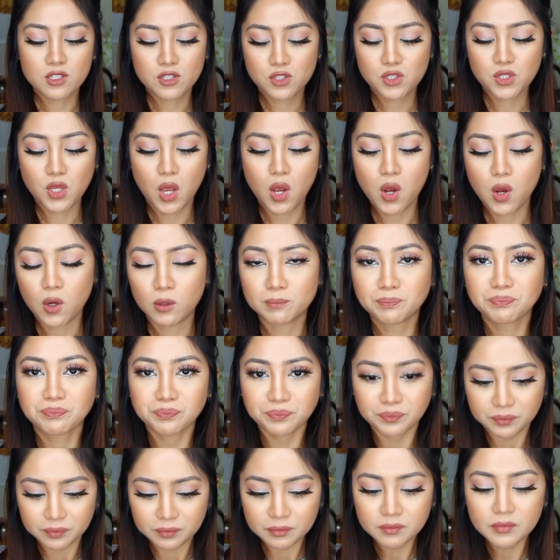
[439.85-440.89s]
So
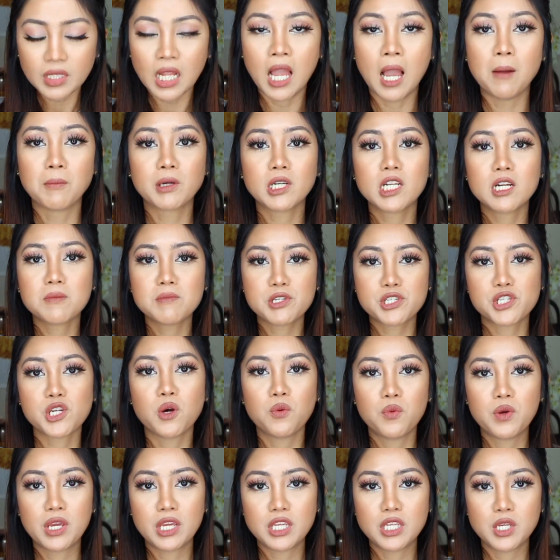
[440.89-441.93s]
I'm gonna be
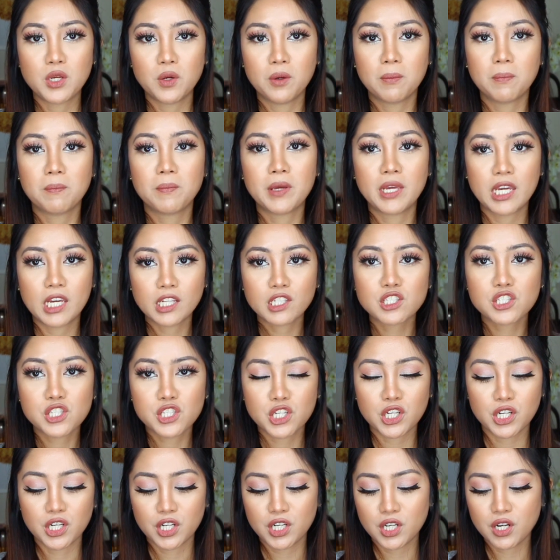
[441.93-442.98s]
showing you a
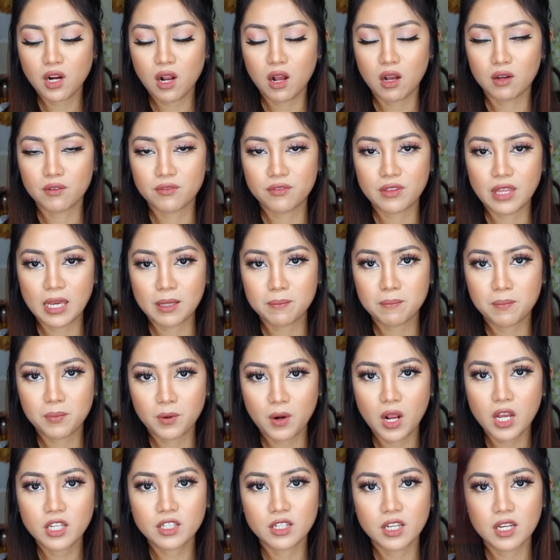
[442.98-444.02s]
picture of that
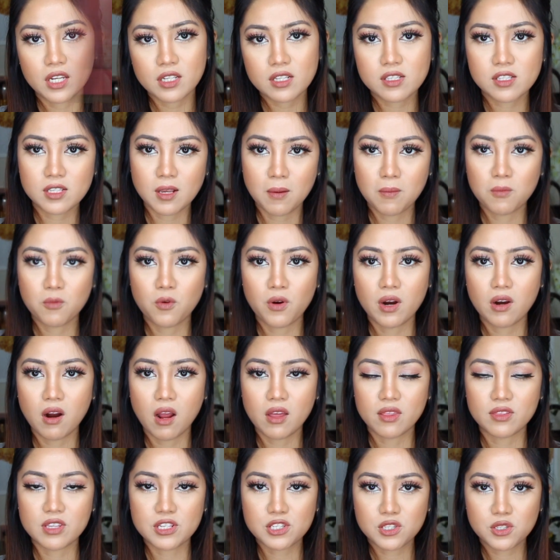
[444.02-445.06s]
product somewhere
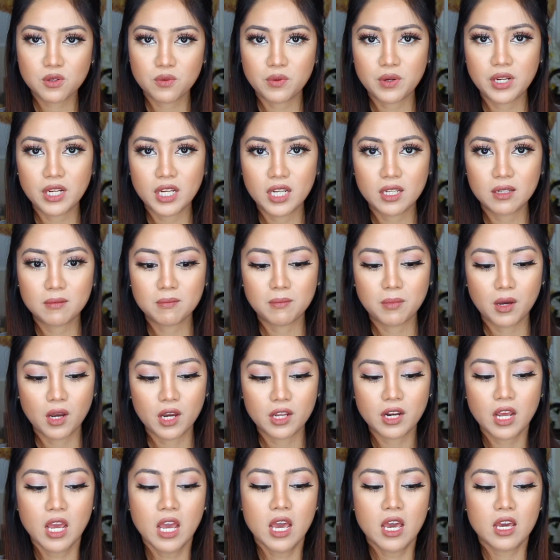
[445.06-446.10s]
on the screen,
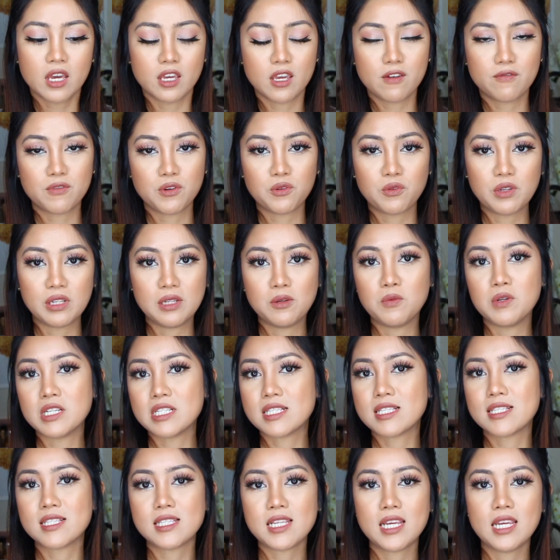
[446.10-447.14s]
but if you really want
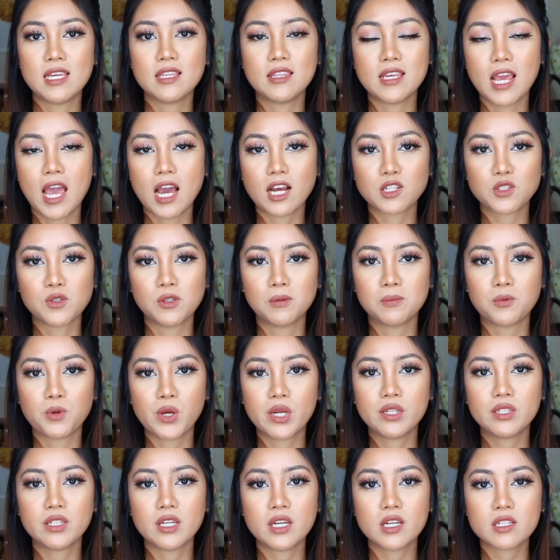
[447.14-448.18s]
to see the actual
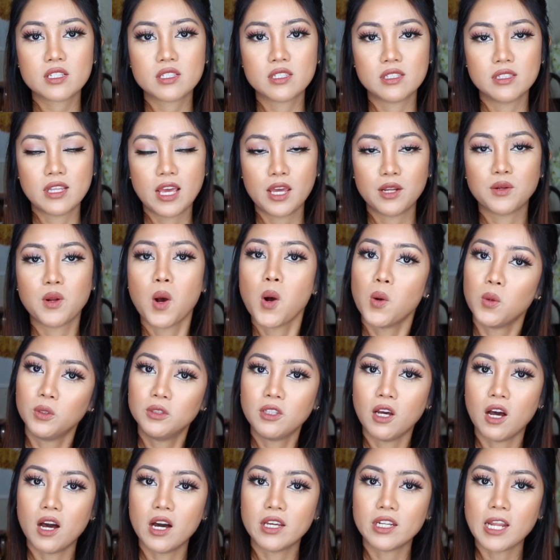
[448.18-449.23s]
products, then
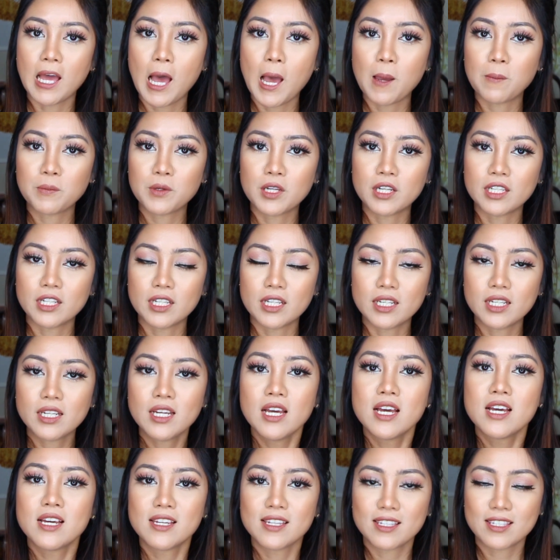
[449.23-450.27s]
hold on, I'm gonna
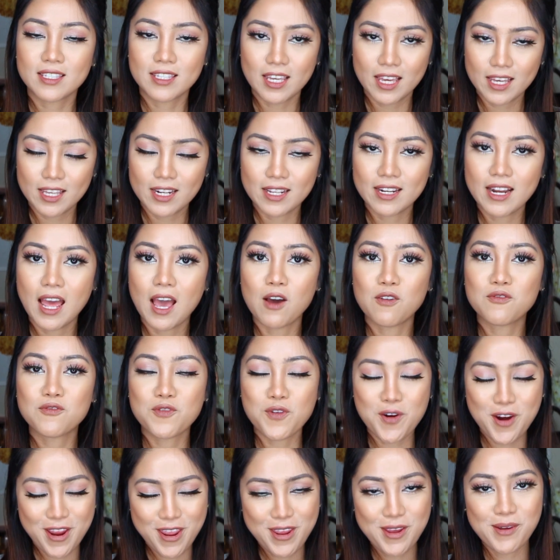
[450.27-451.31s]
get it out
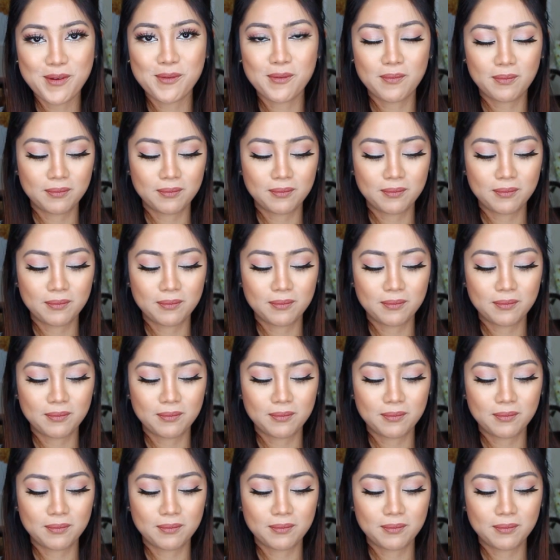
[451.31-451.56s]
for you.